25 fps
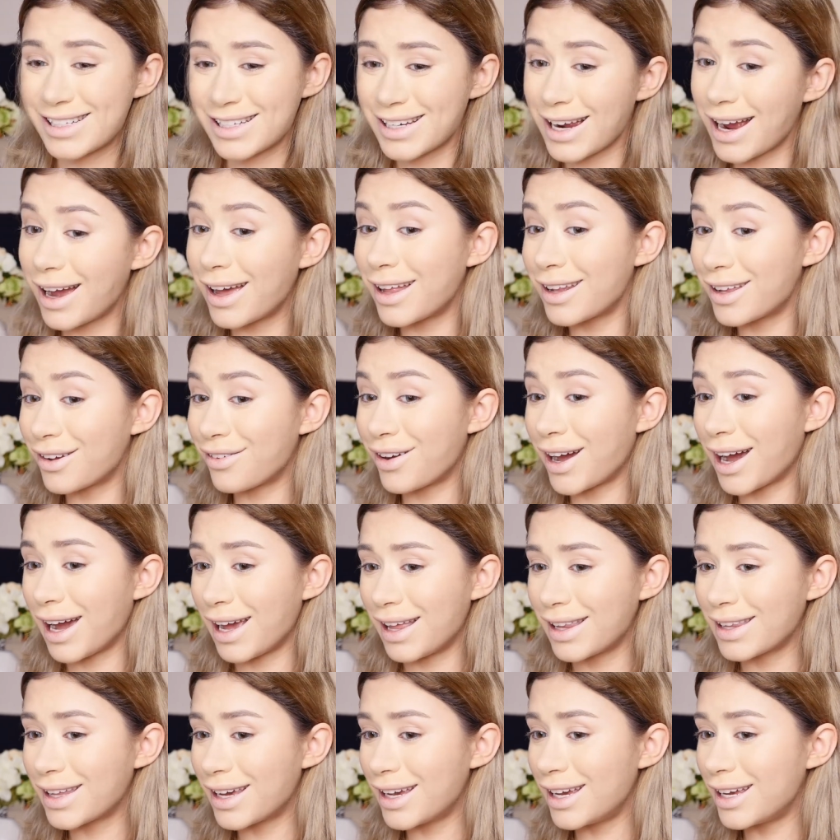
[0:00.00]
style of
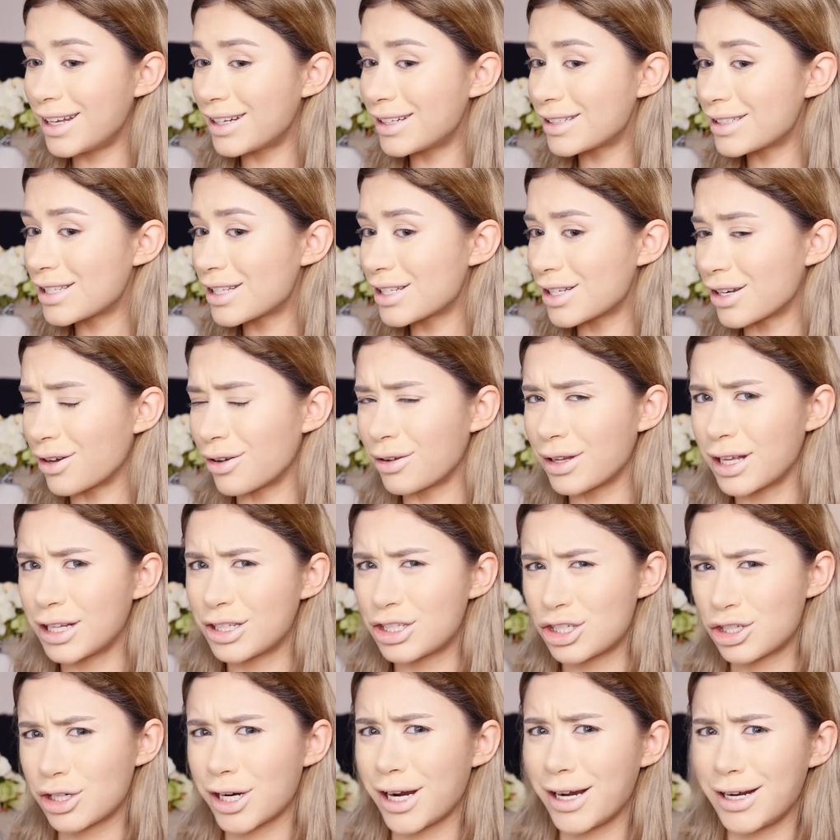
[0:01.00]
highlight. So
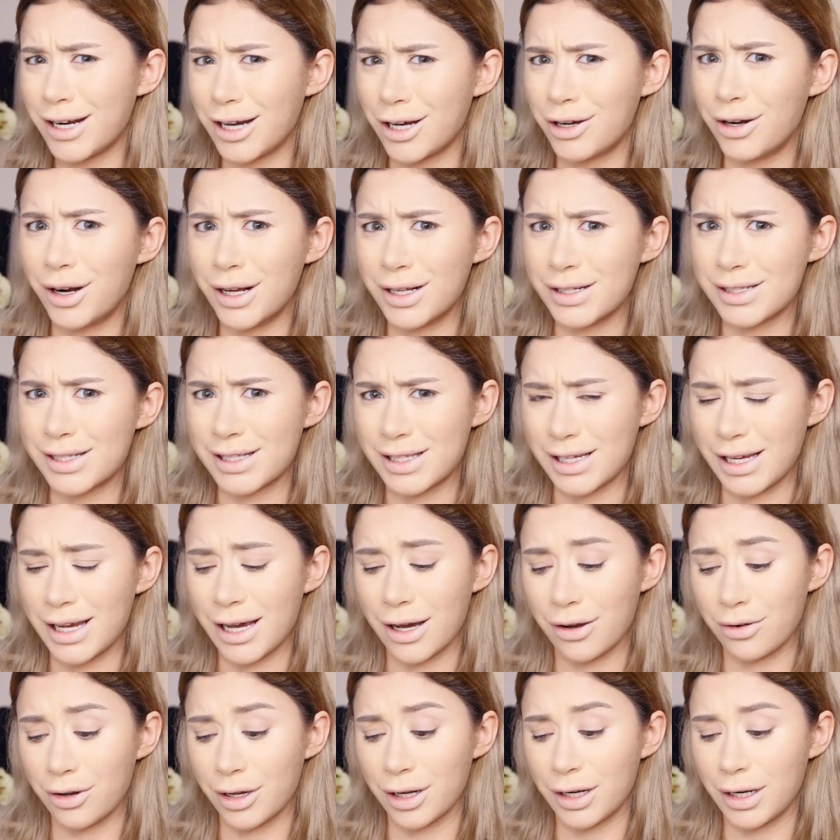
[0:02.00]
let's try it out and see
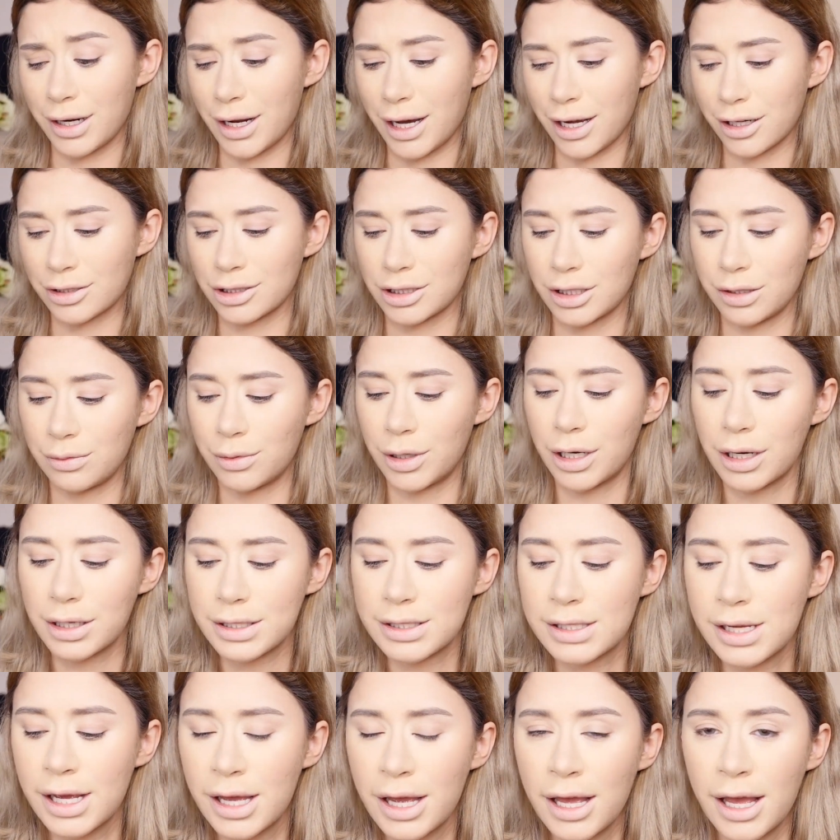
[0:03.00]
how good it actually
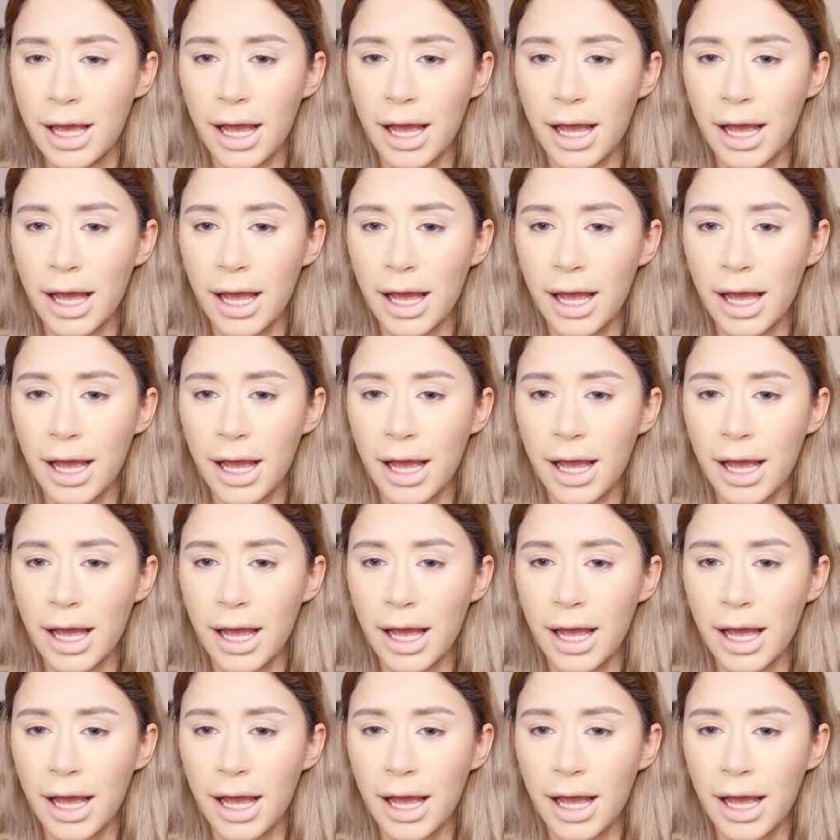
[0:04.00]
works.